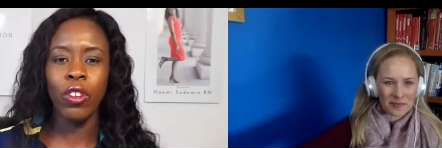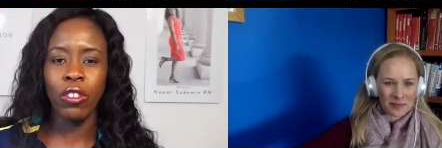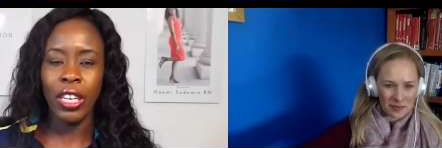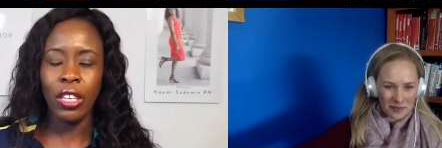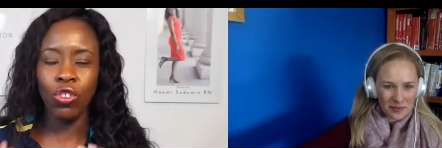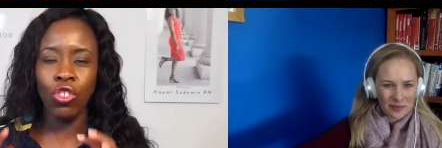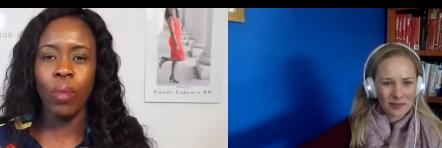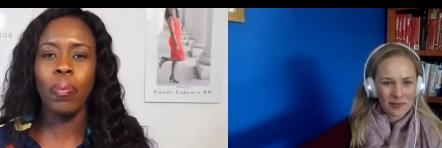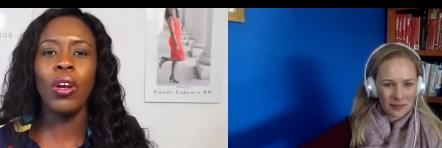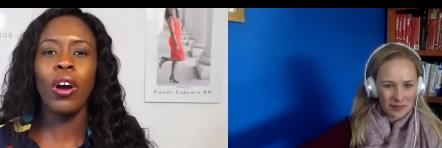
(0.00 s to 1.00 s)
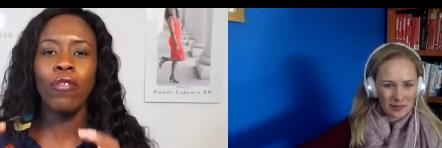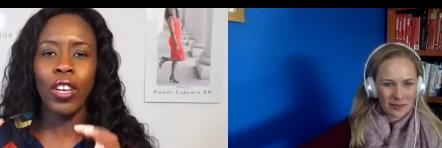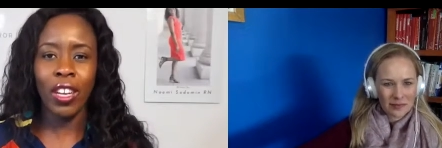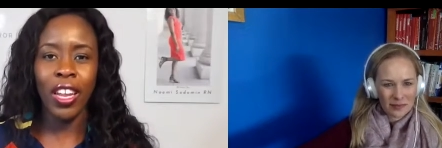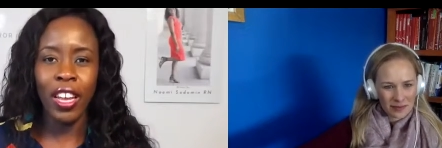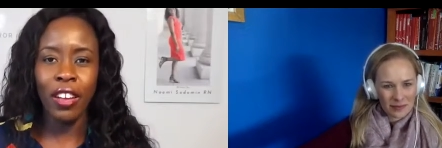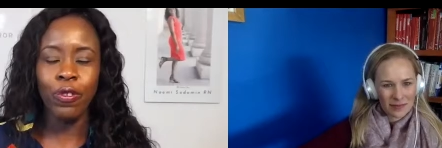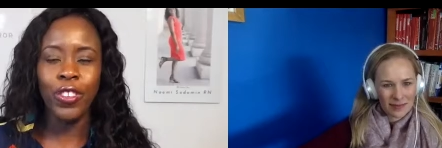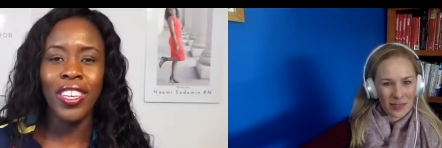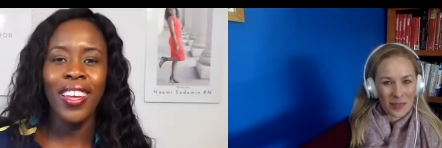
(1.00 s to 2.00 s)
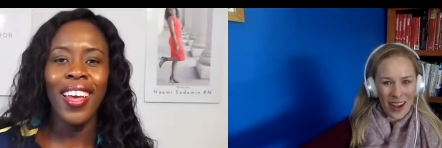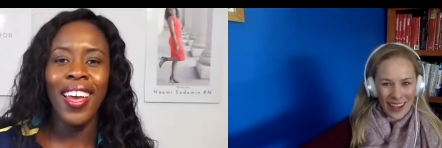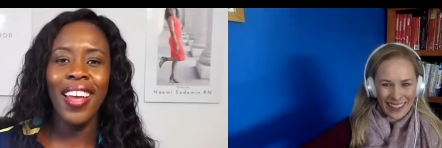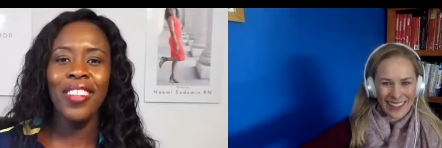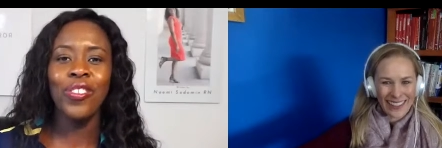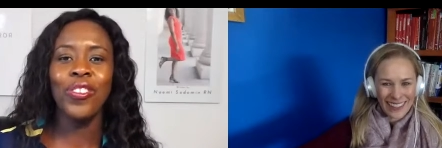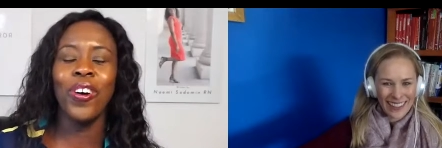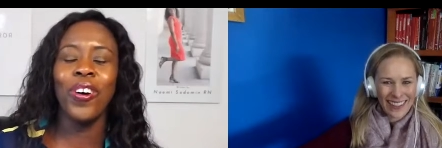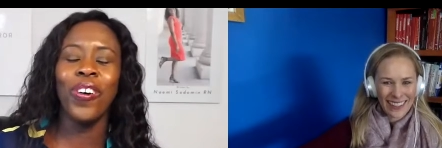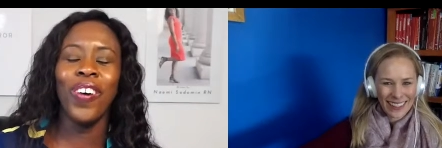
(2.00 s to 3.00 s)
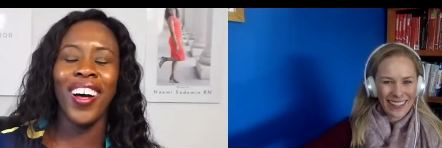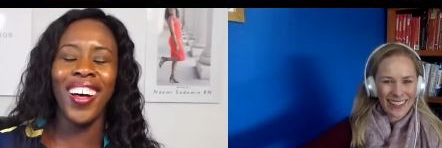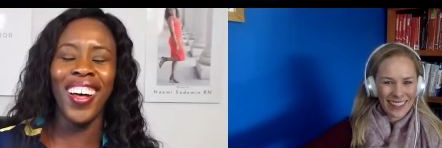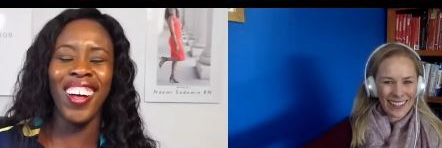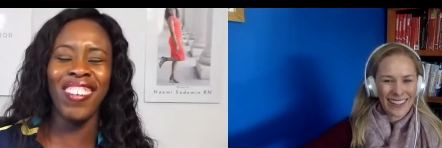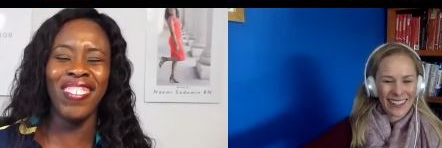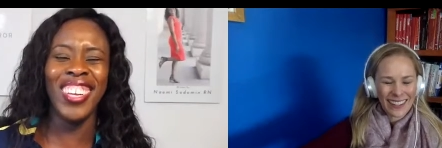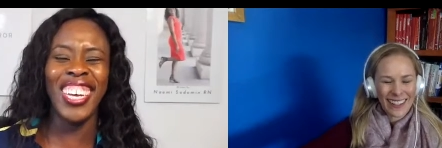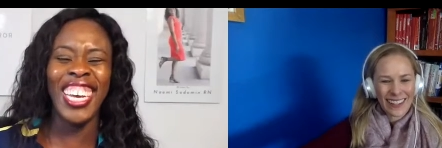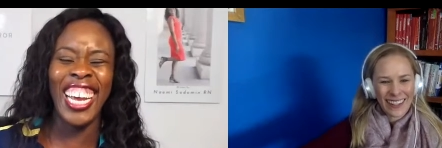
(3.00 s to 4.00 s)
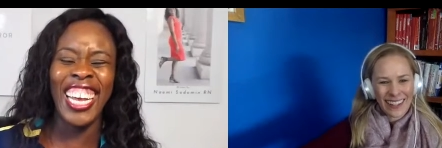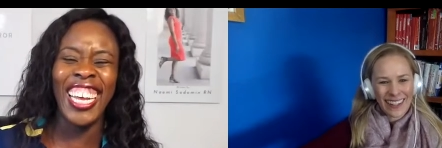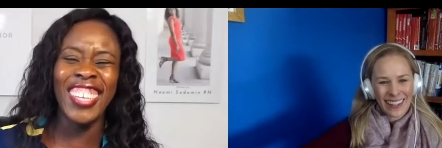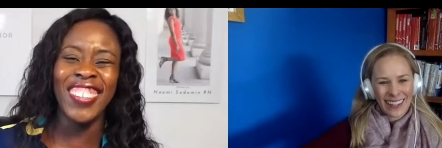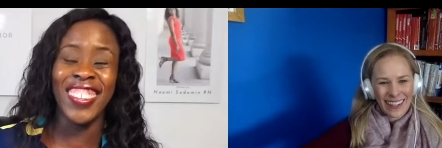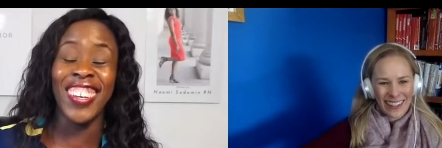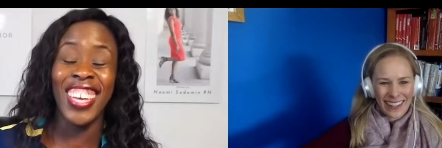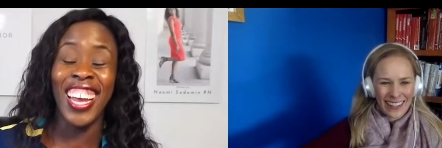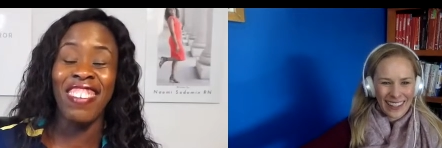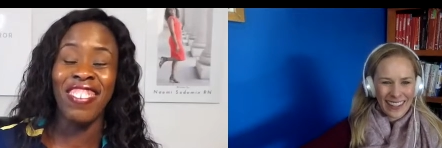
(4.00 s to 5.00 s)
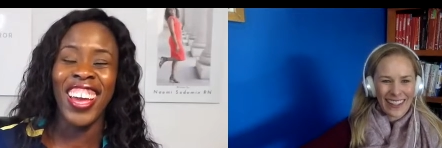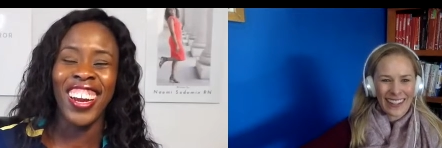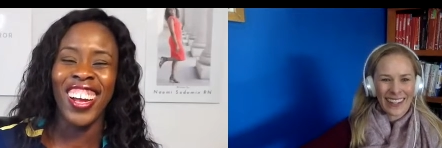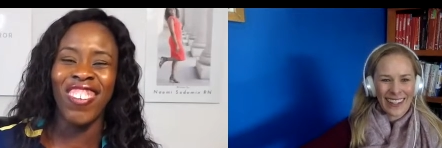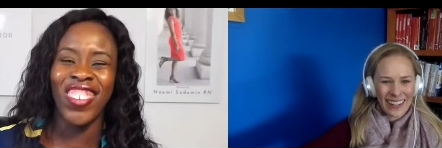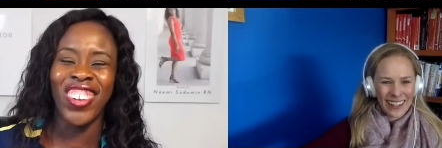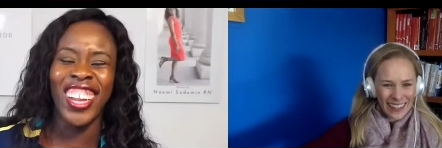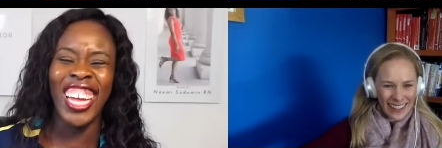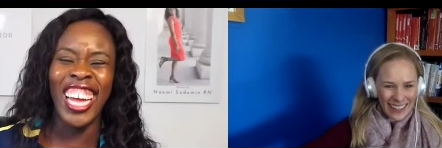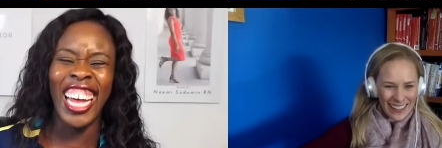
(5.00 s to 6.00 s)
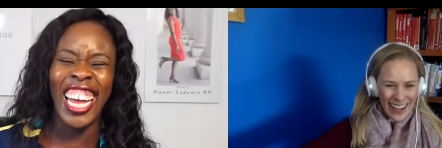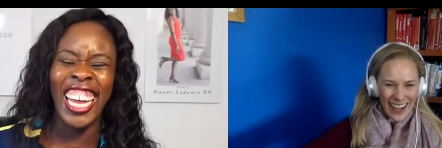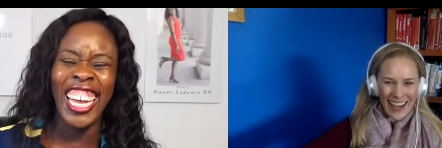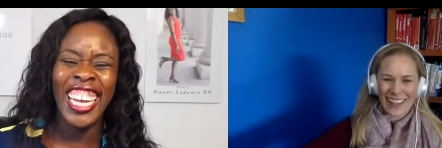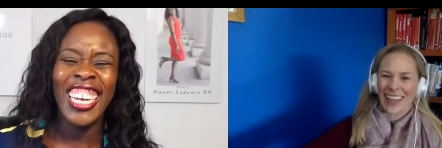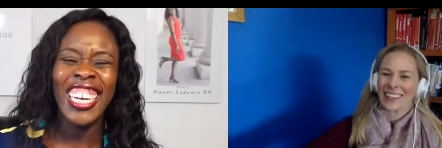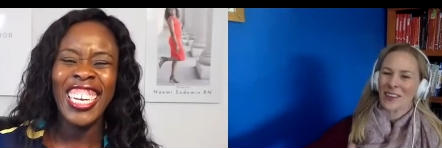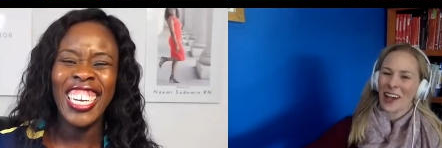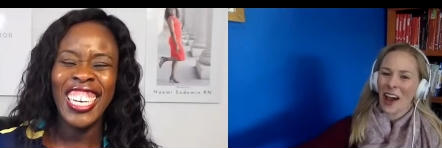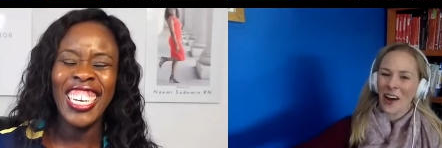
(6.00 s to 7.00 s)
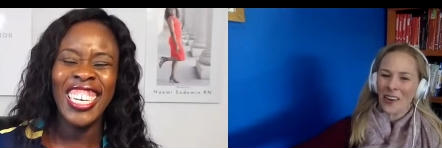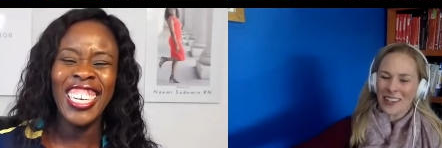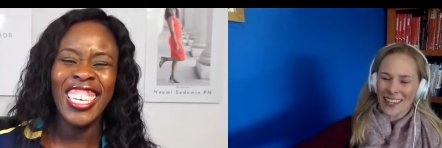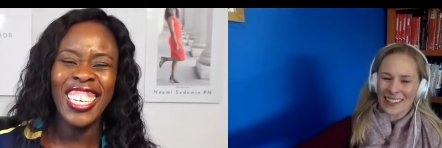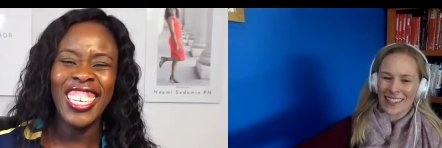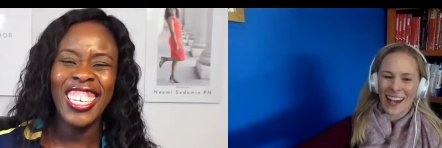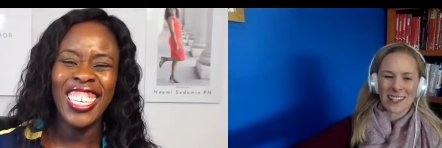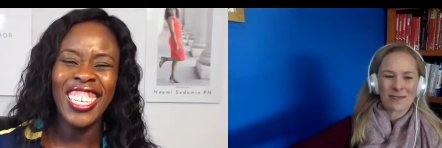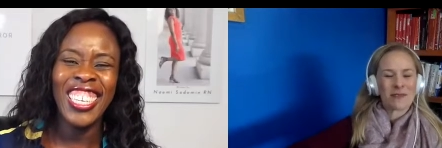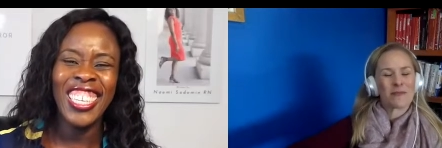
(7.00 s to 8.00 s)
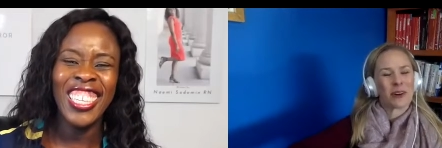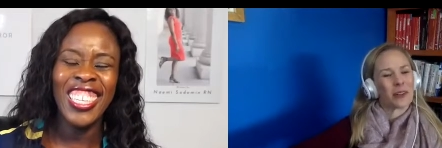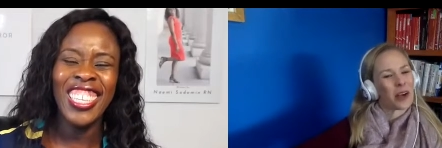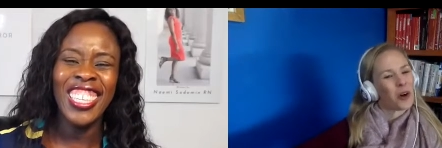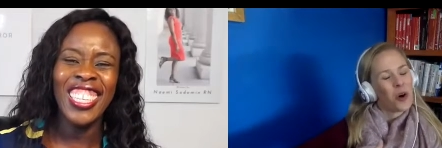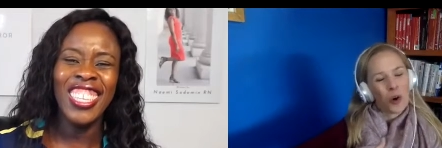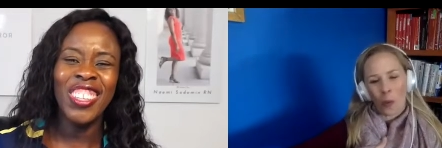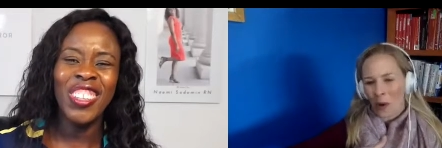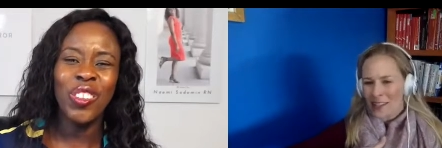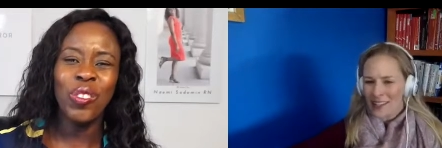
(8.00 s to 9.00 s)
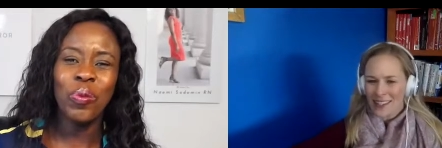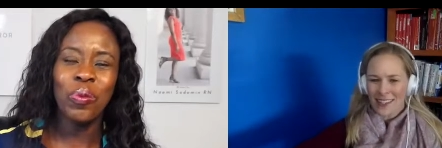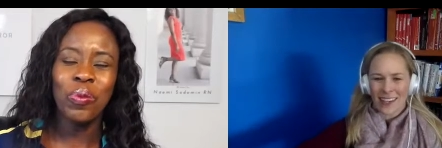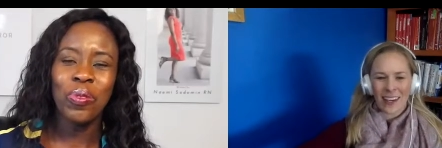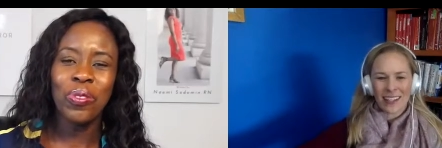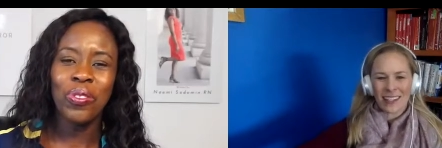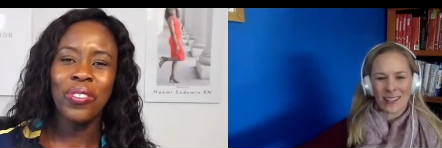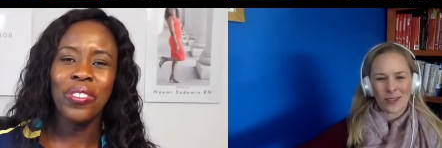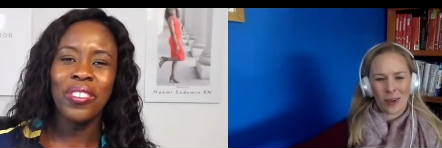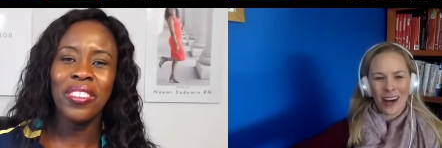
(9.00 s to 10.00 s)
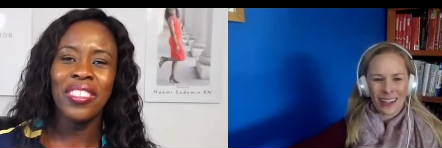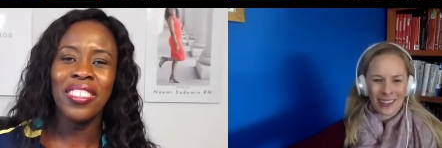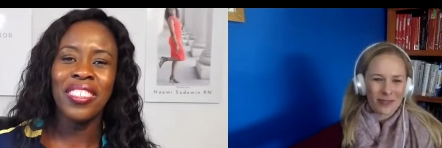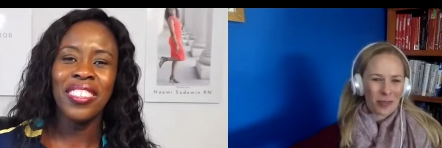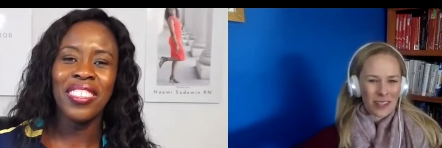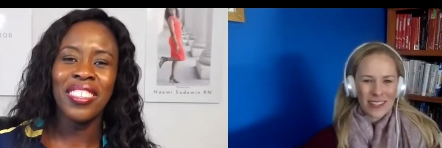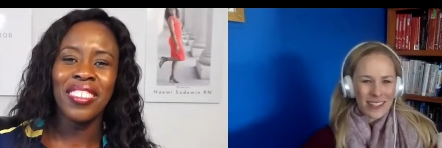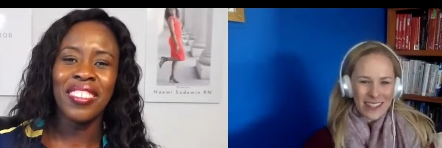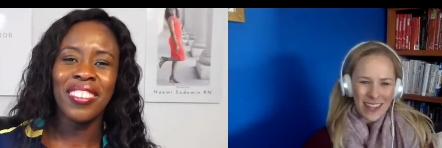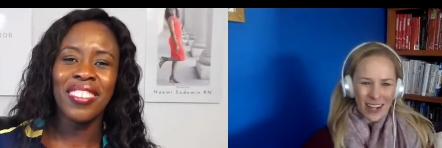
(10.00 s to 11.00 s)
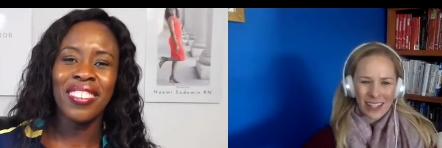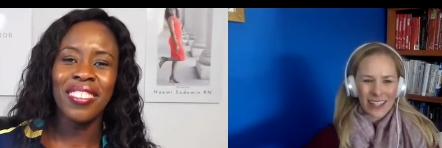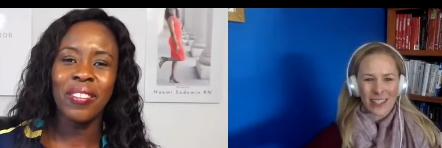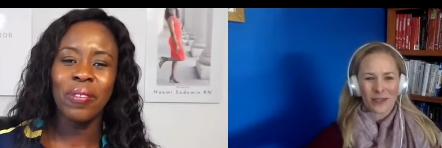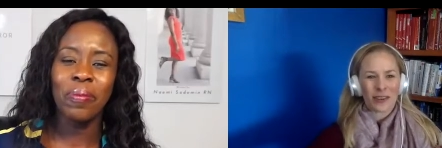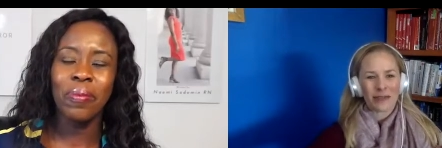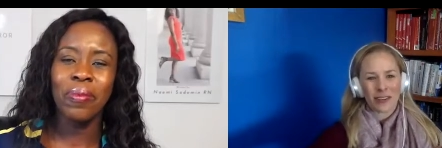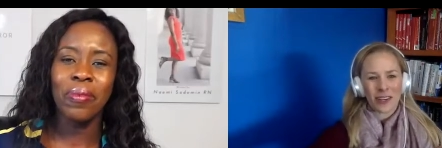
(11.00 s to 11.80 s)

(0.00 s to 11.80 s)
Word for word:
Speaker 1: like you're jumping off a cliff. Right. And so, so yeah, I've had a couple.
Speaker 2: Yeah. That's why I always like to ask people, like, what's the scariest one? What's the scariest one for